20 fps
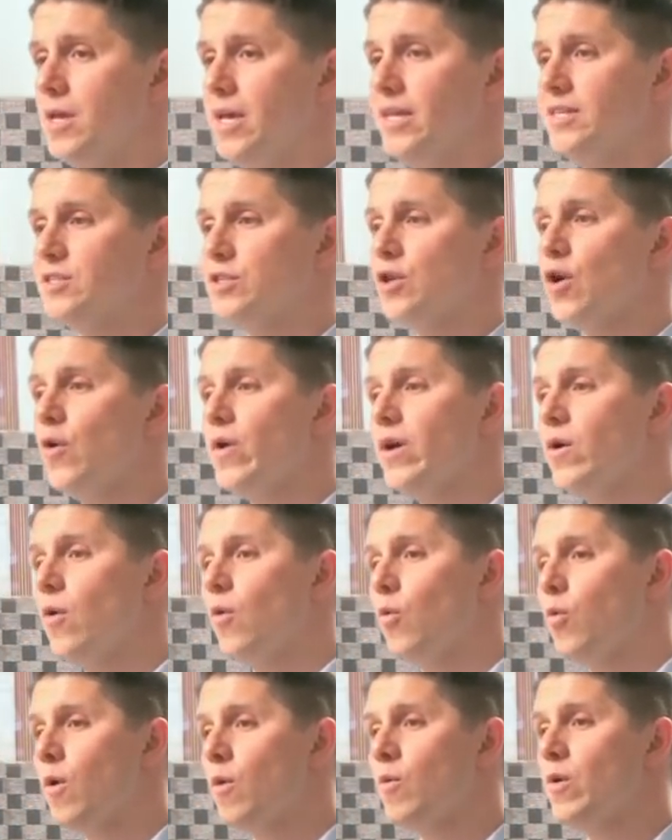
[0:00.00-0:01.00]
And so
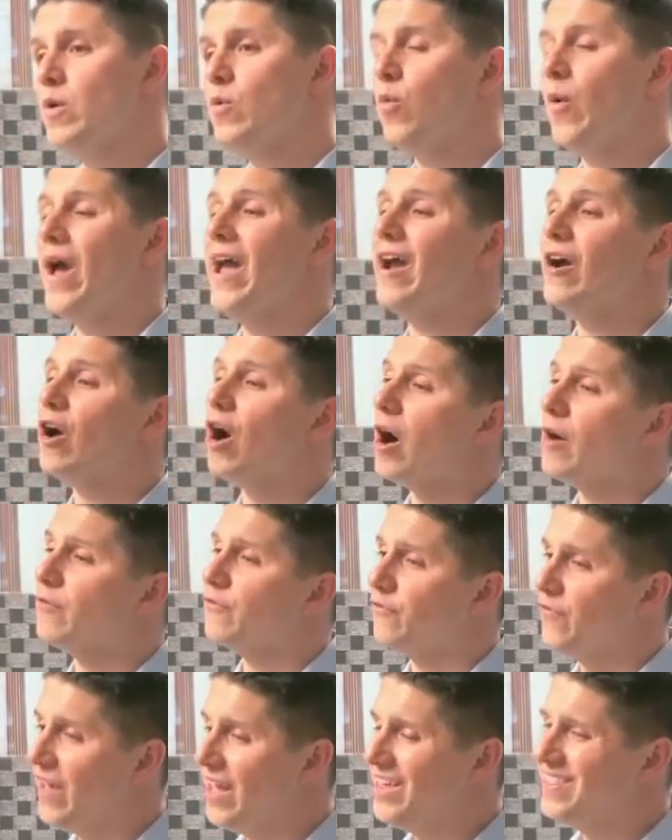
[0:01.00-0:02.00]
when we wear our
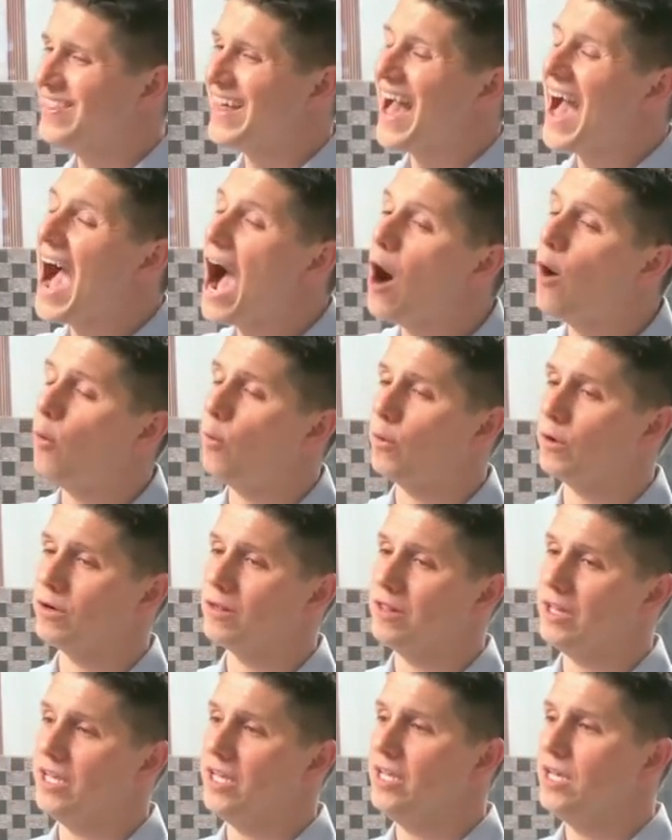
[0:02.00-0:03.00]
faith
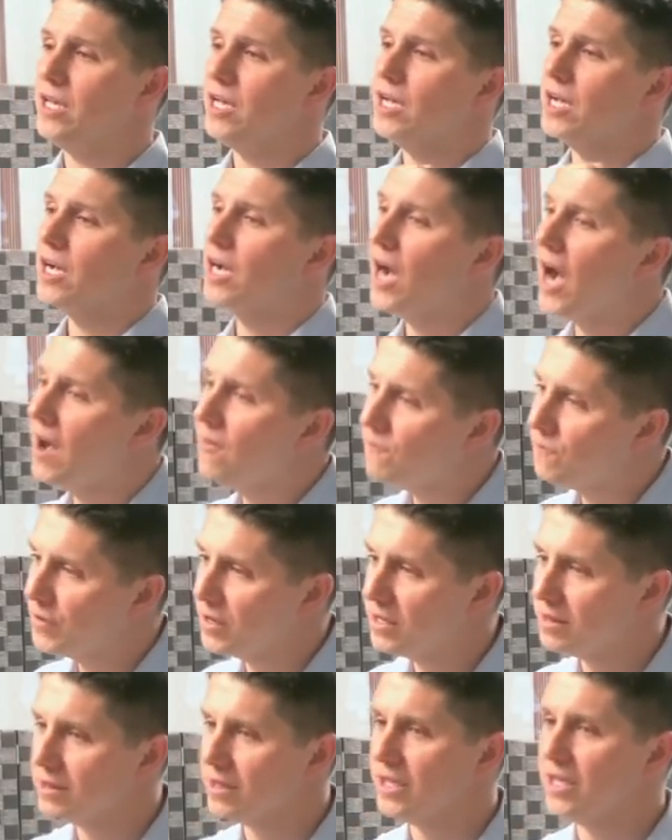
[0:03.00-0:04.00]
outwardly,
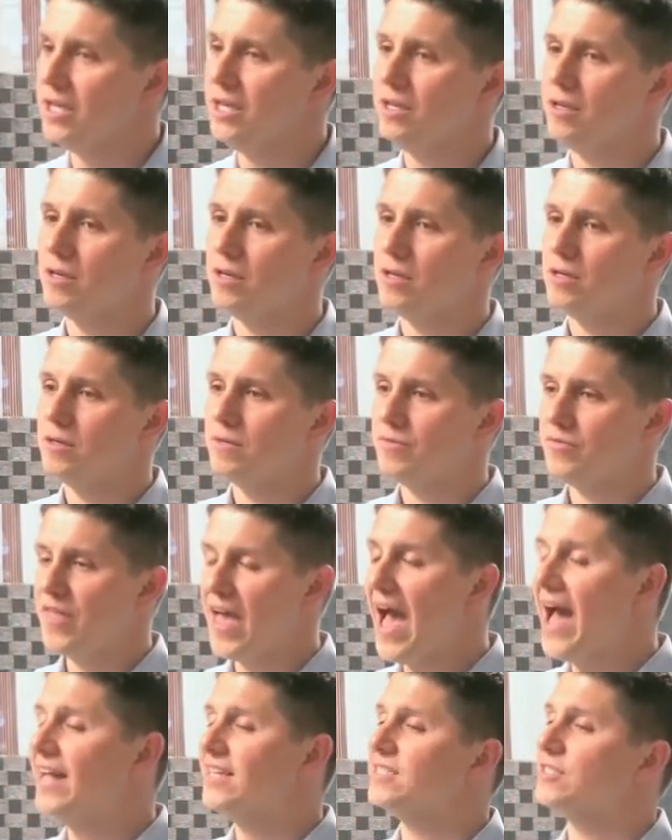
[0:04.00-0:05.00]
confidently,
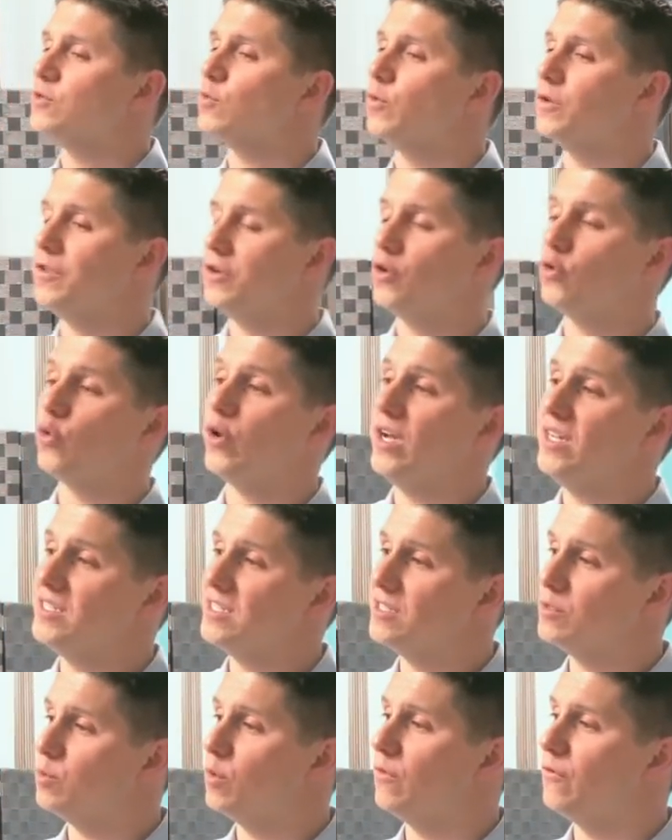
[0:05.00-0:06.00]
that's where the
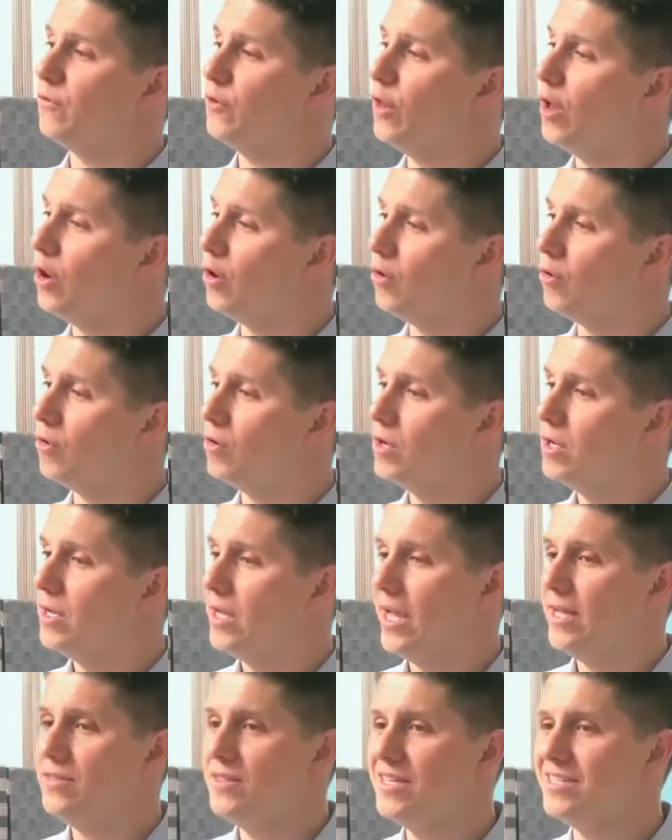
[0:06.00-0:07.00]
graces will flow.
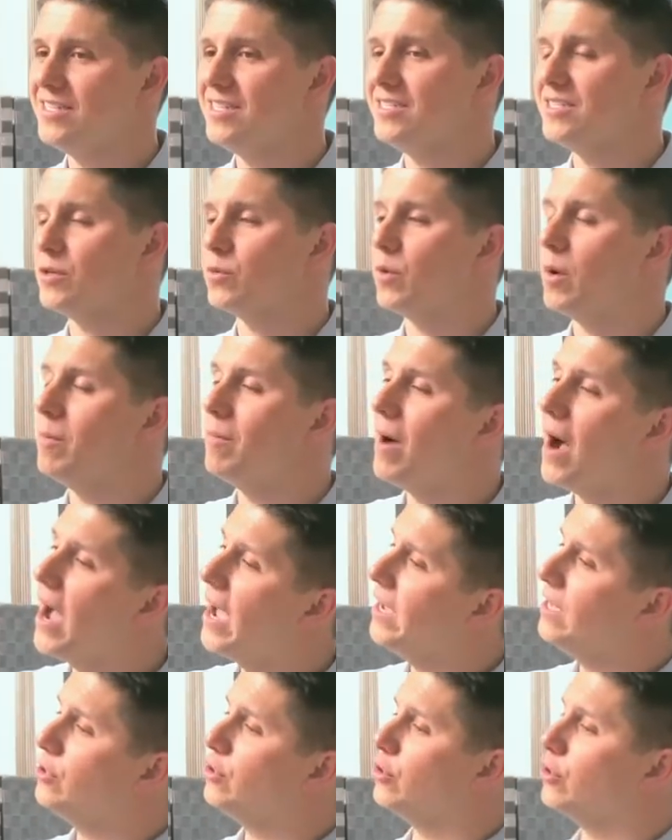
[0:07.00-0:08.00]
And this is a
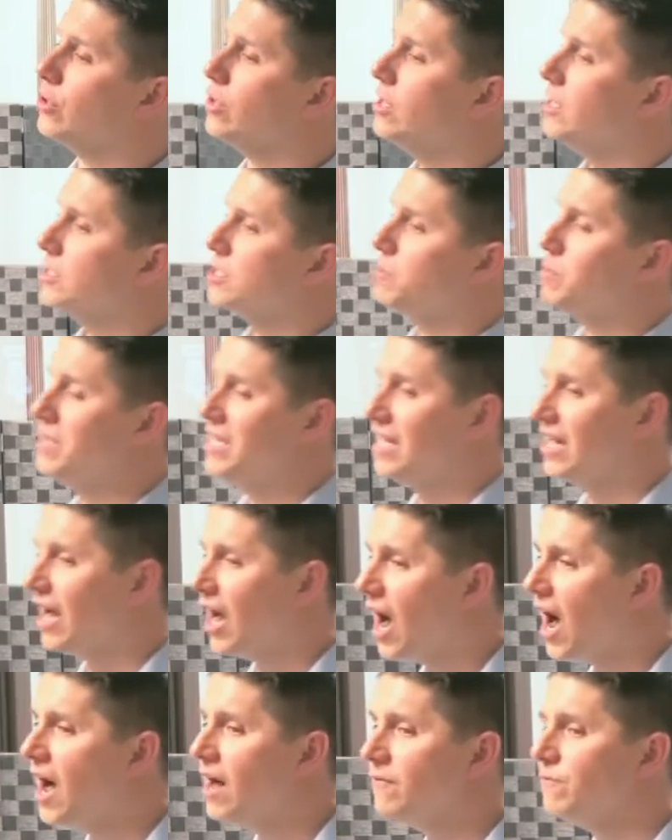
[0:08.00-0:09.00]
reminder to be
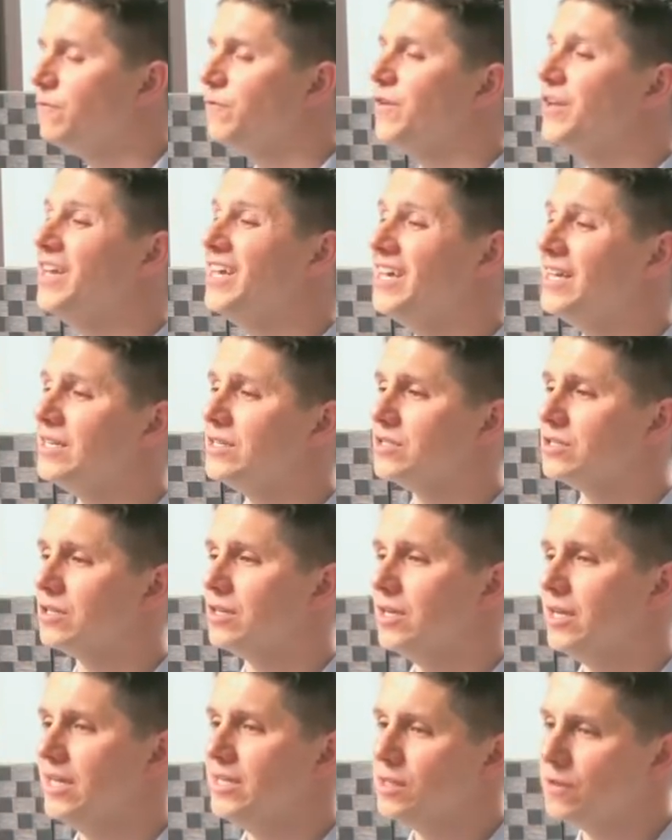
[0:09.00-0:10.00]
confident
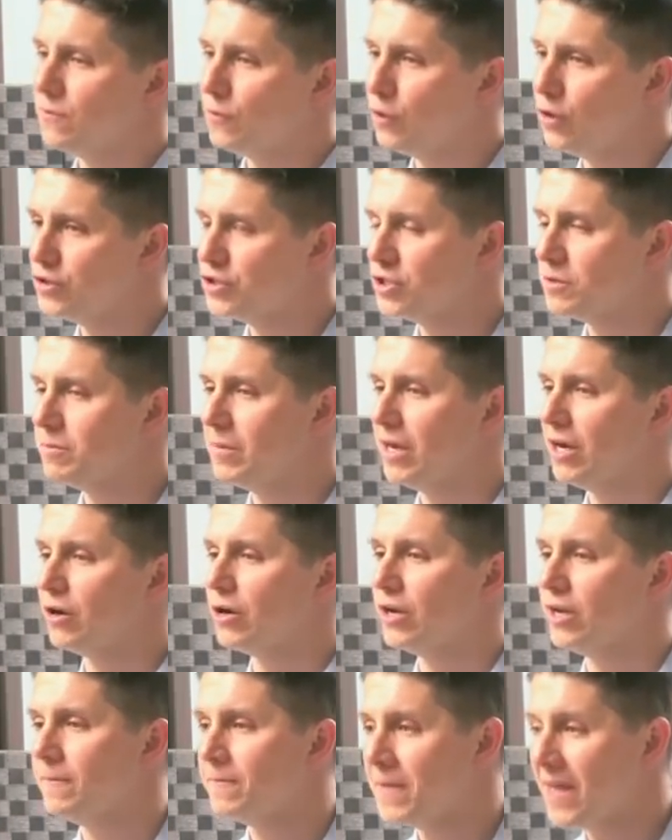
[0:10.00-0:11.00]
in the Virgin
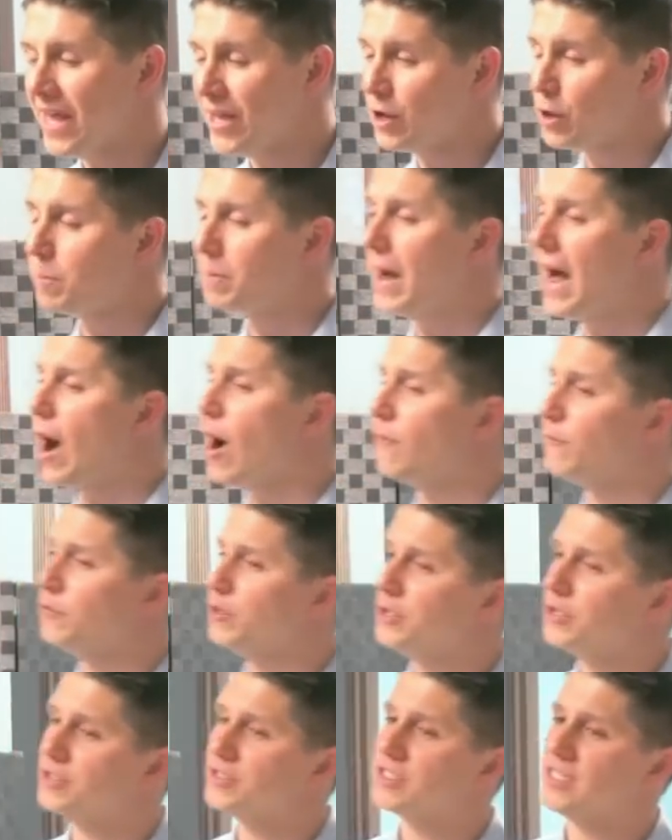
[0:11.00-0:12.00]
Mary, in her
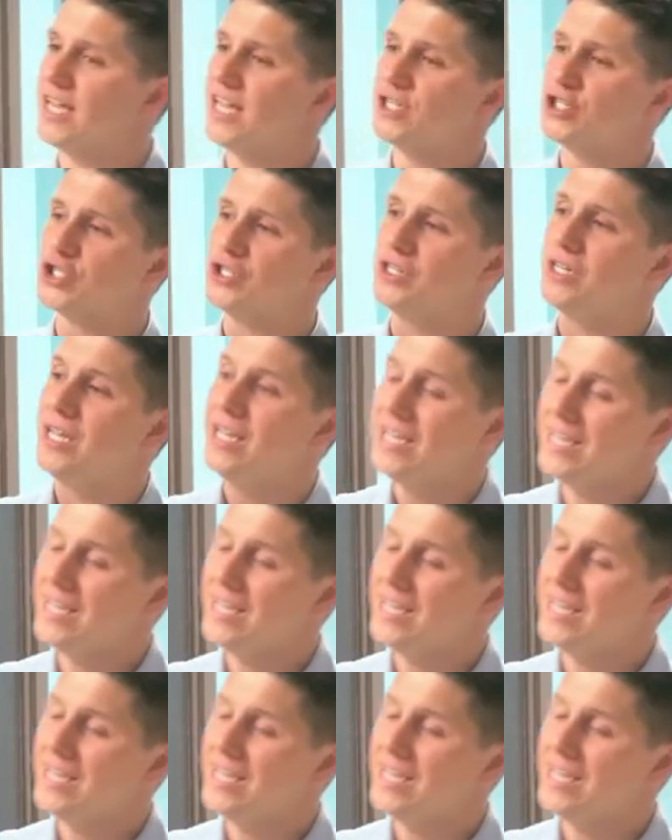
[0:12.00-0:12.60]
powerful intercession,